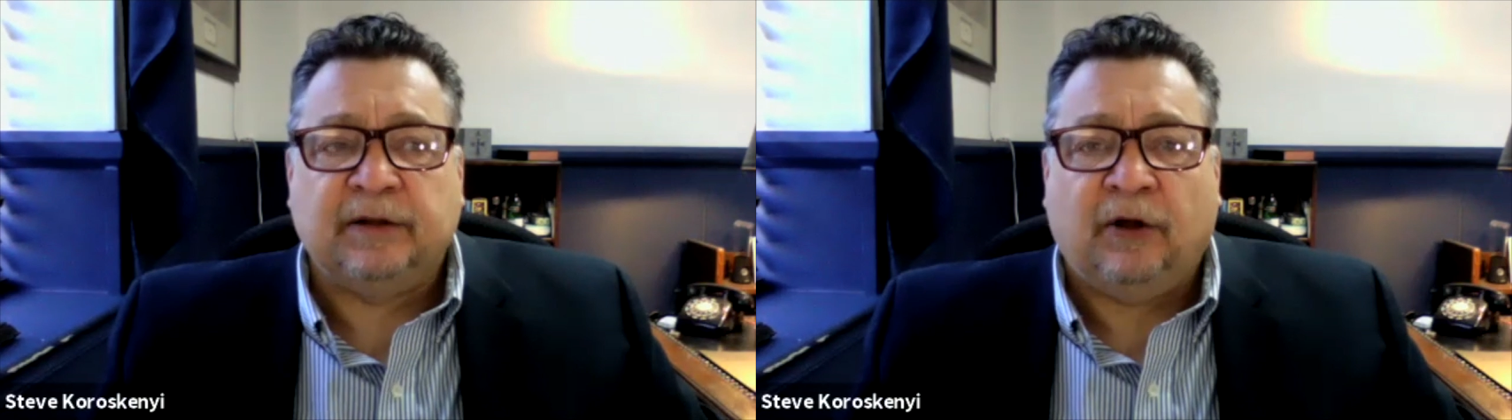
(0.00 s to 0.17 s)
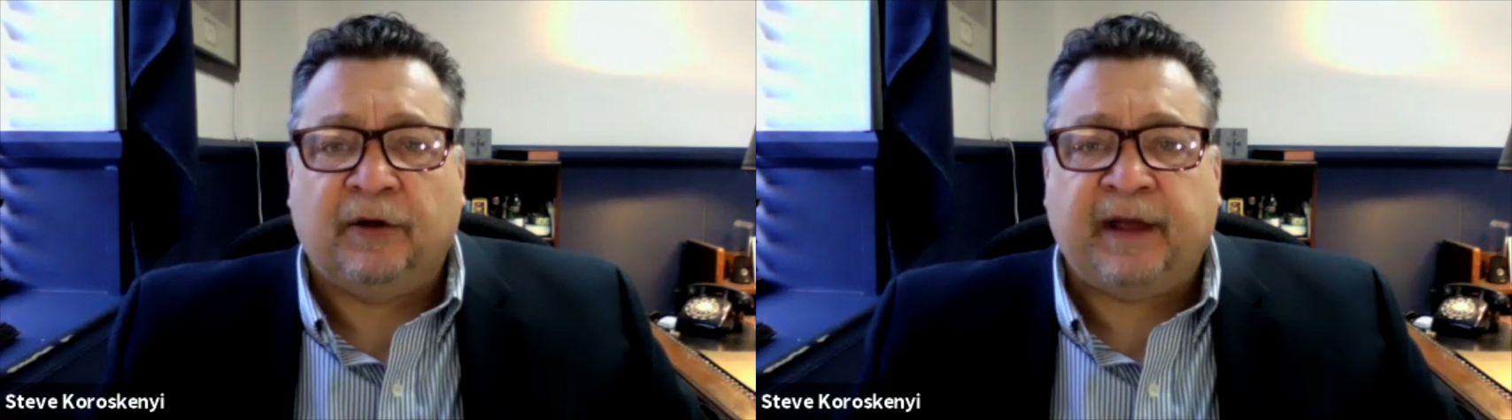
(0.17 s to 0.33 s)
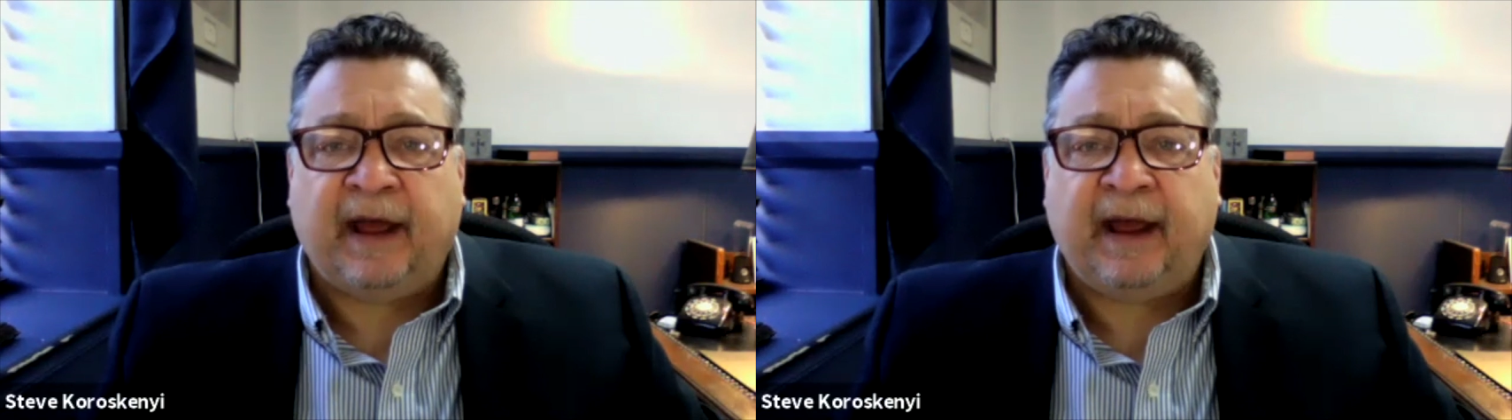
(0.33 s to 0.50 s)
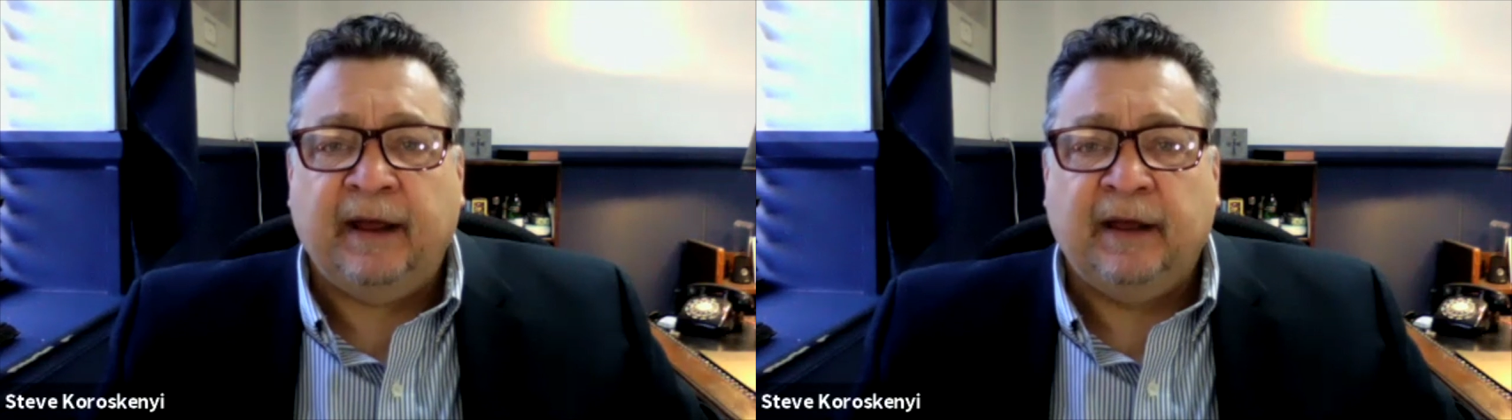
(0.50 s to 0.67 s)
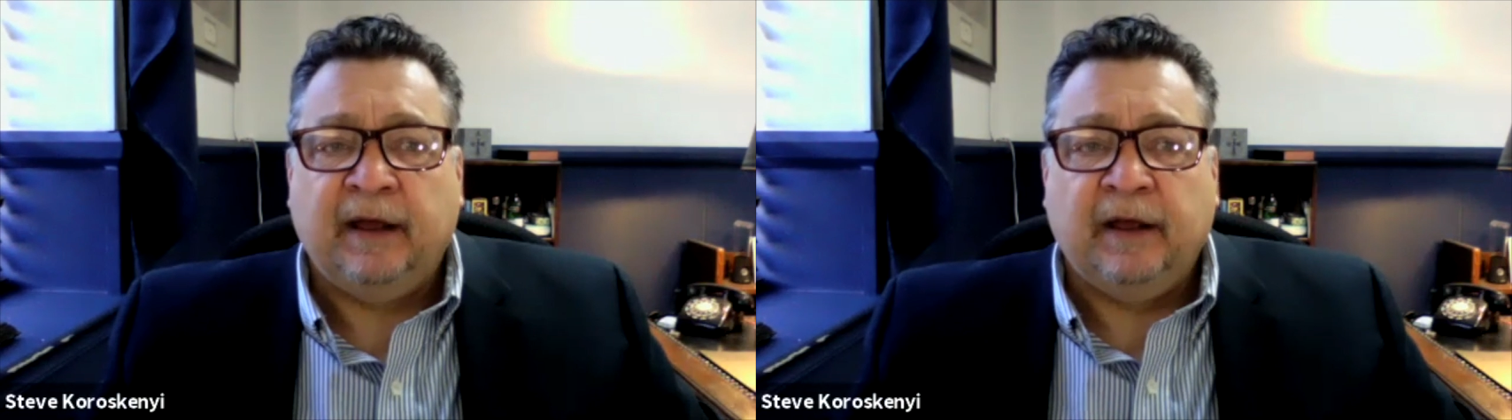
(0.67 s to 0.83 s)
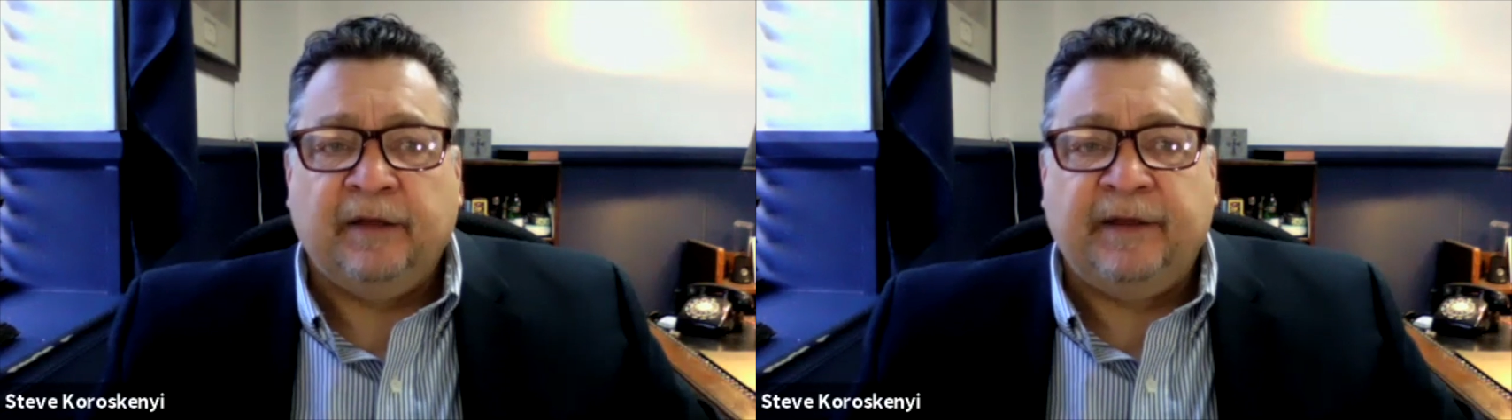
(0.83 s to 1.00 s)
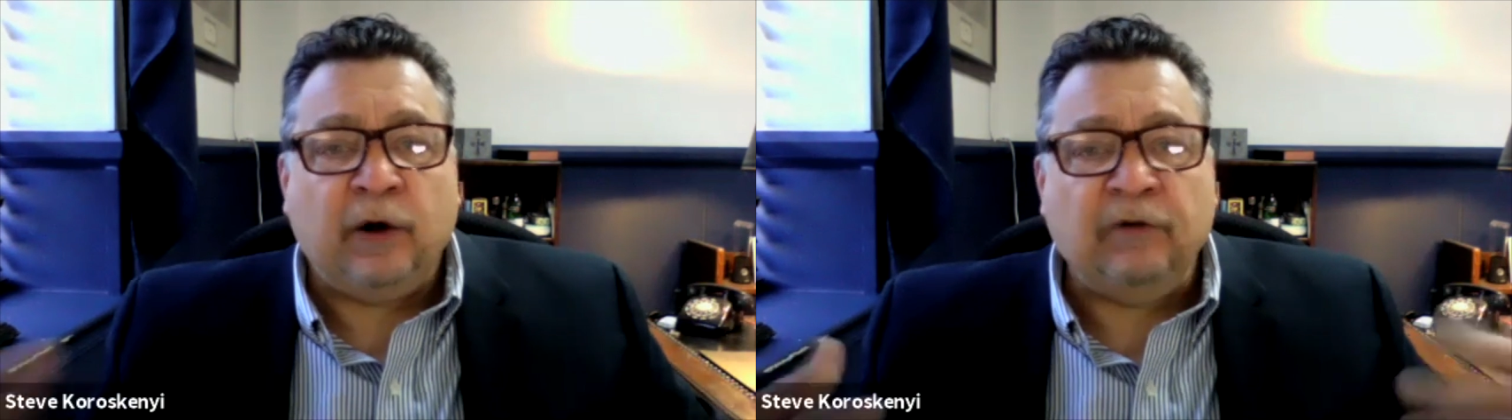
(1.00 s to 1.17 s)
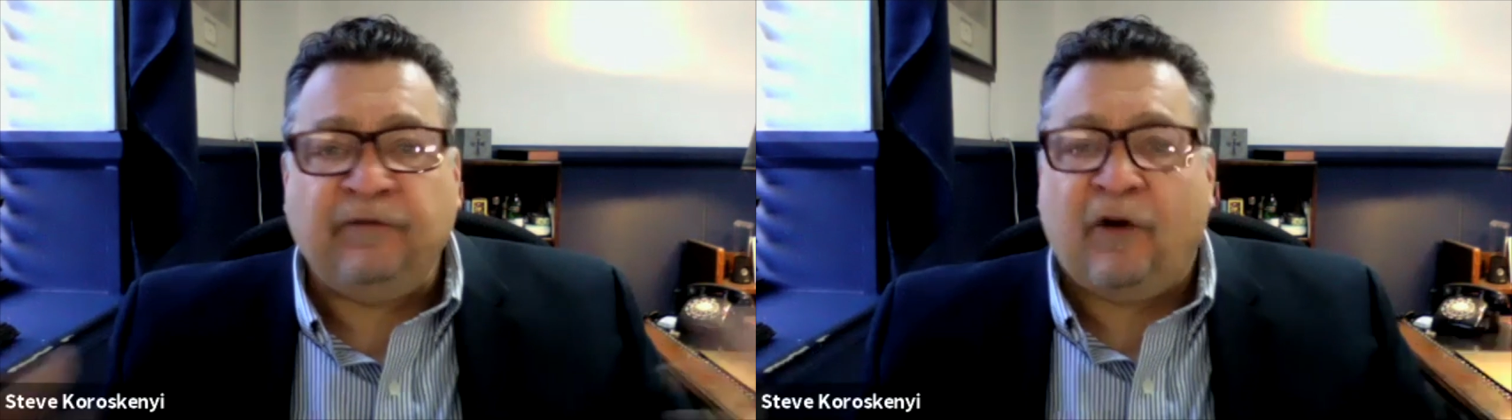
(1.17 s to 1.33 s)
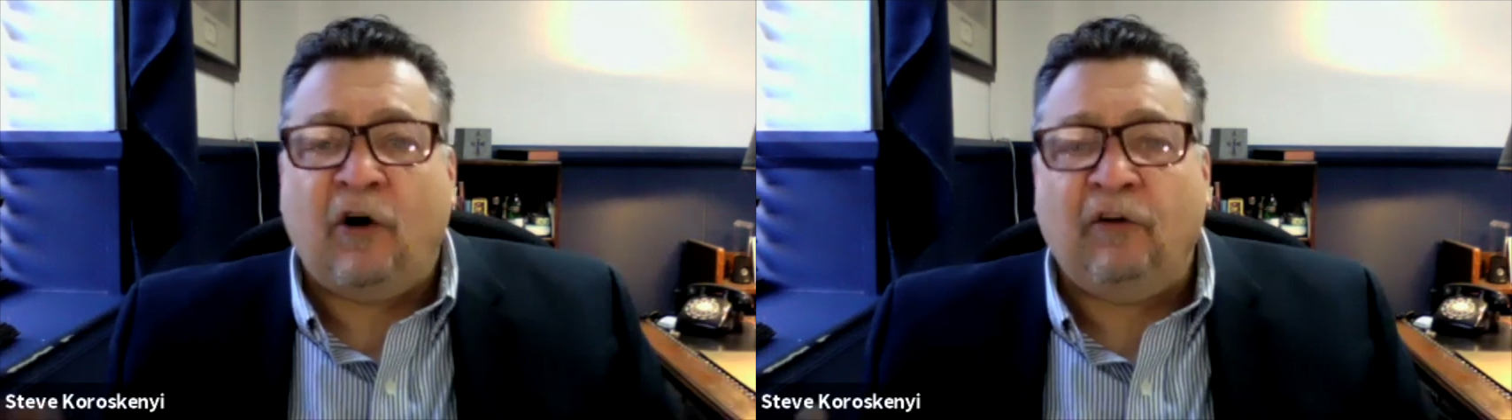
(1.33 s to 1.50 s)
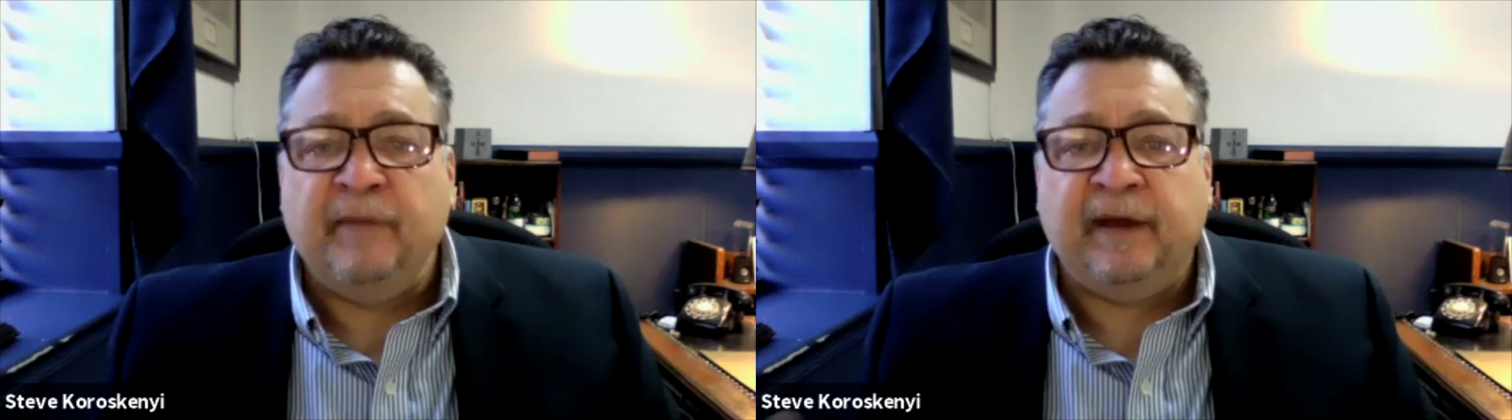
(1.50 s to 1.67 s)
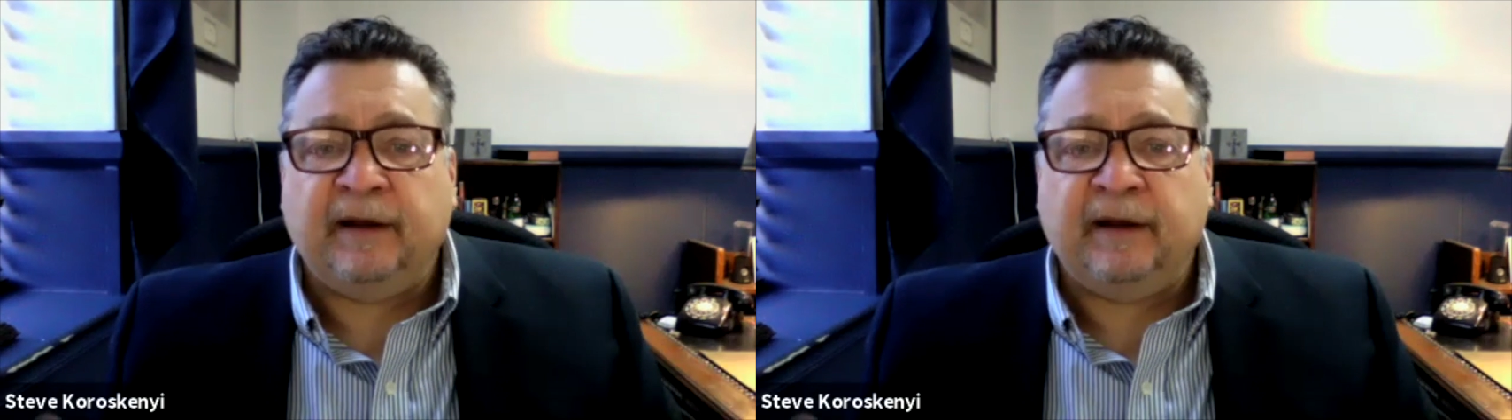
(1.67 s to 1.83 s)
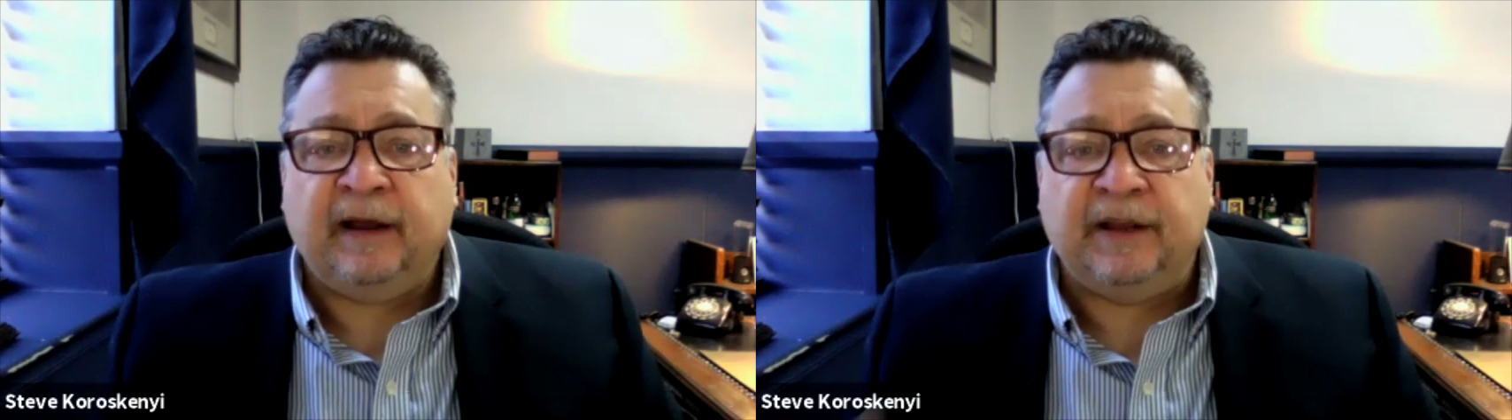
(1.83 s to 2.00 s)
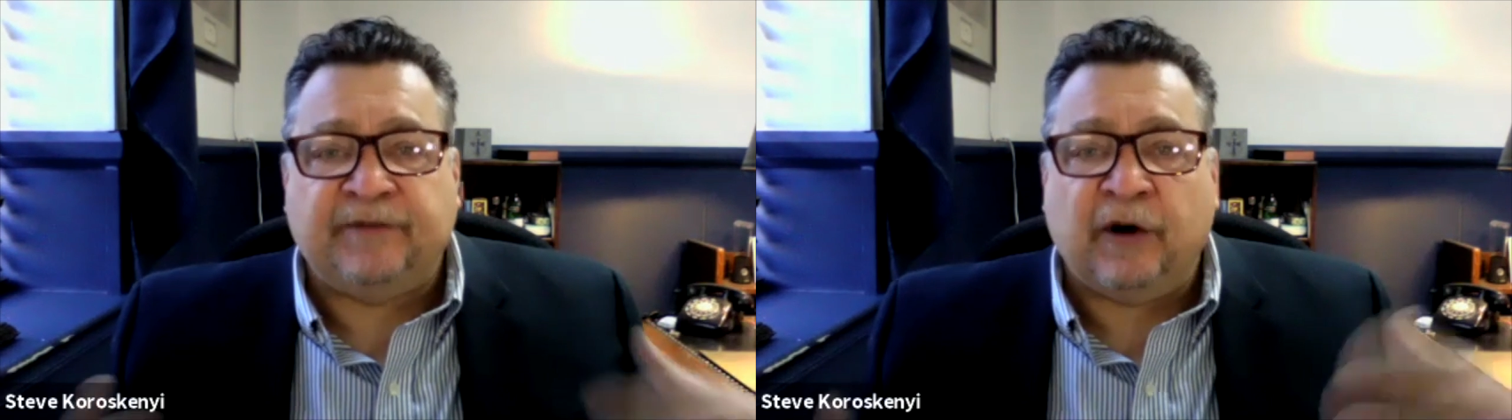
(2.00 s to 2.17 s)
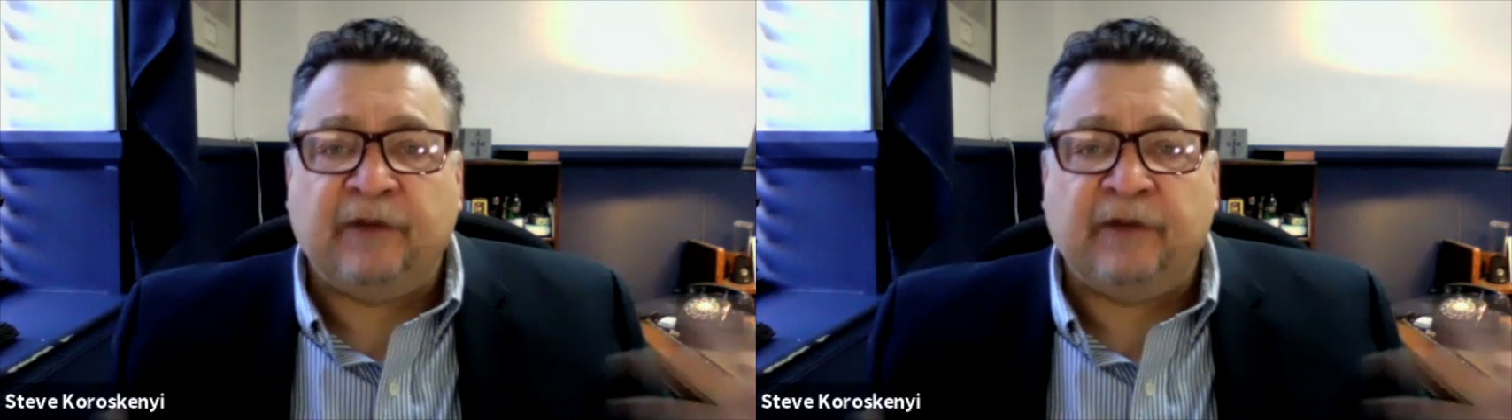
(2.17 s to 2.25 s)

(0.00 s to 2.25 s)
Okay, their involvement is very,